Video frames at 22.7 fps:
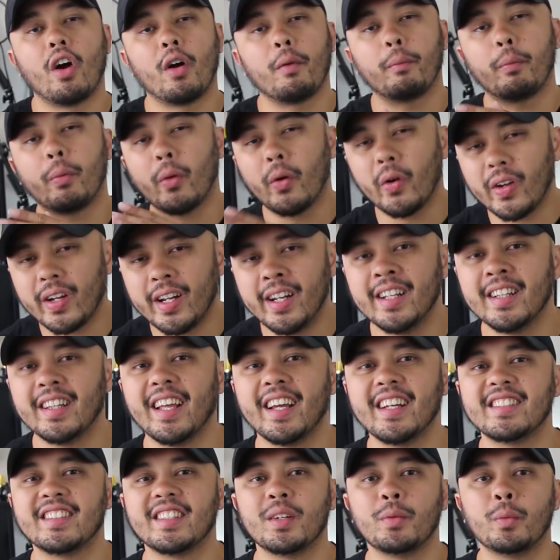are pretty
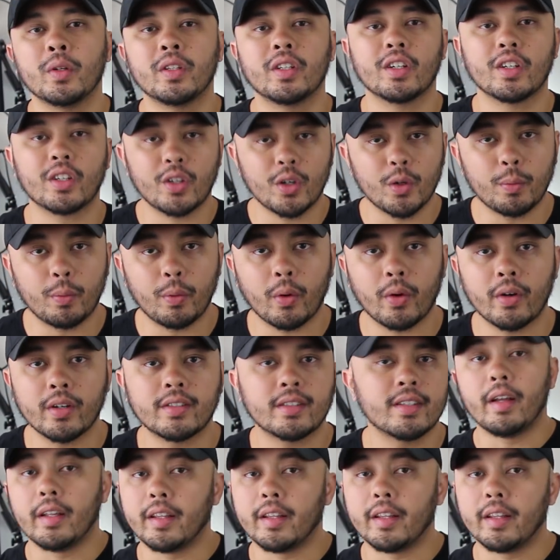lazy with their cue points